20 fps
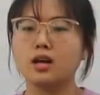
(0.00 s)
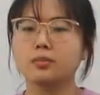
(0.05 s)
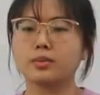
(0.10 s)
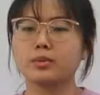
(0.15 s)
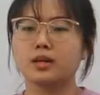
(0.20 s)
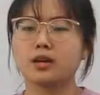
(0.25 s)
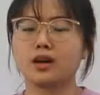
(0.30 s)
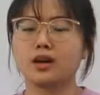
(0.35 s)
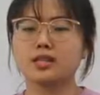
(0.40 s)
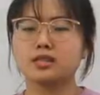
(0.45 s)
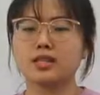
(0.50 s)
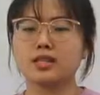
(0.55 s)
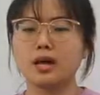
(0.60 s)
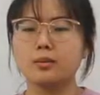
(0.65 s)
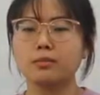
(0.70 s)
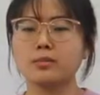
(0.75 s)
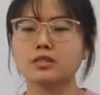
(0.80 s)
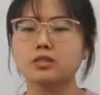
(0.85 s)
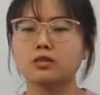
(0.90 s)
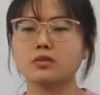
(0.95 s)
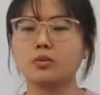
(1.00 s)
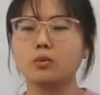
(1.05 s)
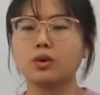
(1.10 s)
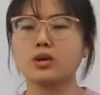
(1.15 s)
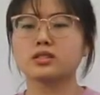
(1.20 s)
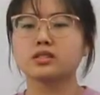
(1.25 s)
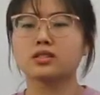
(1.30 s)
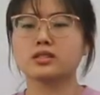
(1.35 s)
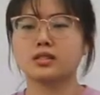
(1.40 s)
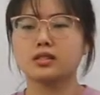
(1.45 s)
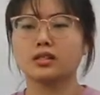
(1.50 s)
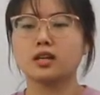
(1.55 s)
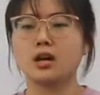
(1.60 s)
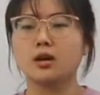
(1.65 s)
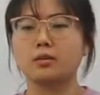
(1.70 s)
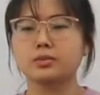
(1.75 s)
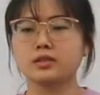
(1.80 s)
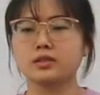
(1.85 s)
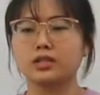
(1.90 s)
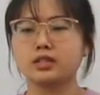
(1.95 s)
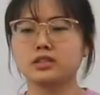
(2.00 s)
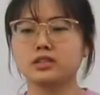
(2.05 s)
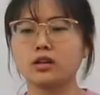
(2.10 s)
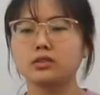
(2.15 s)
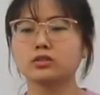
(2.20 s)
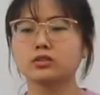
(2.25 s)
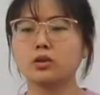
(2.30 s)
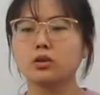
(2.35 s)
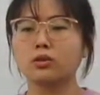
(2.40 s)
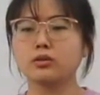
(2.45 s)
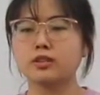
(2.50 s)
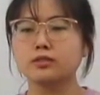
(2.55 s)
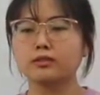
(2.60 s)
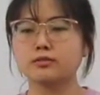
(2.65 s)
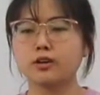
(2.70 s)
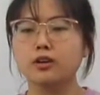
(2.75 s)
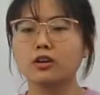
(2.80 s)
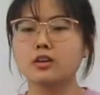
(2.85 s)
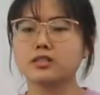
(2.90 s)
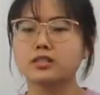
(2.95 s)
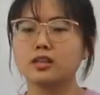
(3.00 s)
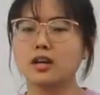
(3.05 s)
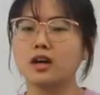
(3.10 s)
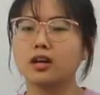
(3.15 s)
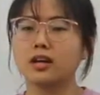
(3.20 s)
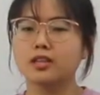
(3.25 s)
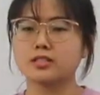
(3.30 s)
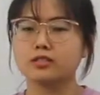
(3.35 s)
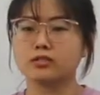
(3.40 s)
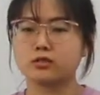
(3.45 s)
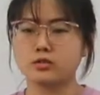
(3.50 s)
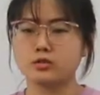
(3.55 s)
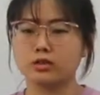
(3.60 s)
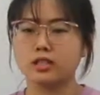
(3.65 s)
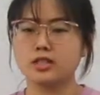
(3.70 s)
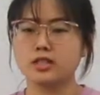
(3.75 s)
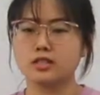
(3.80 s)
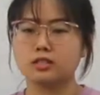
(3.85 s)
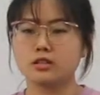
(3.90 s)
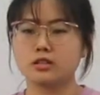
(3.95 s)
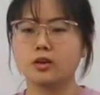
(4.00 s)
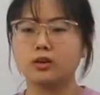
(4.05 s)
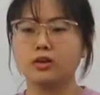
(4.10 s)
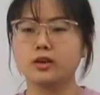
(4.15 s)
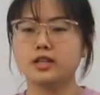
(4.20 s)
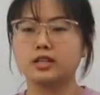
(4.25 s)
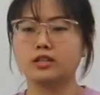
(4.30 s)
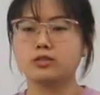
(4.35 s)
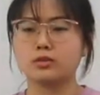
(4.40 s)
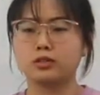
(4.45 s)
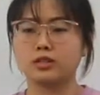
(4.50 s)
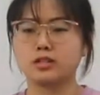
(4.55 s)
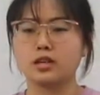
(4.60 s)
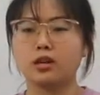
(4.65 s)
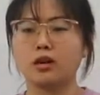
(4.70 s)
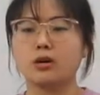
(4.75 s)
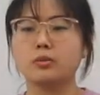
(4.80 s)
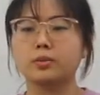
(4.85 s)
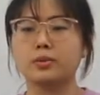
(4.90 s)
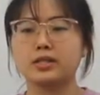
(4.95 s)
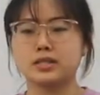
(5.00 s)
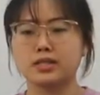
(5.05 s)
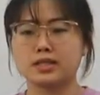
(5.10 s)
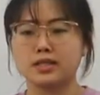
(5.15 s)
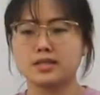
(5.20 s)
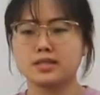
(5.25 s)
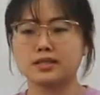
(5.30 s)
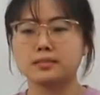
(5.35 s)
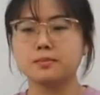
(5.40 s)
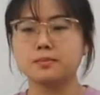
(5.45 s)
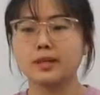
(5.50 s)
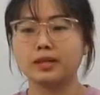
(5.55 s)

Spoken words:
because Amazon wants the company not only focus on its traditional e-retail business,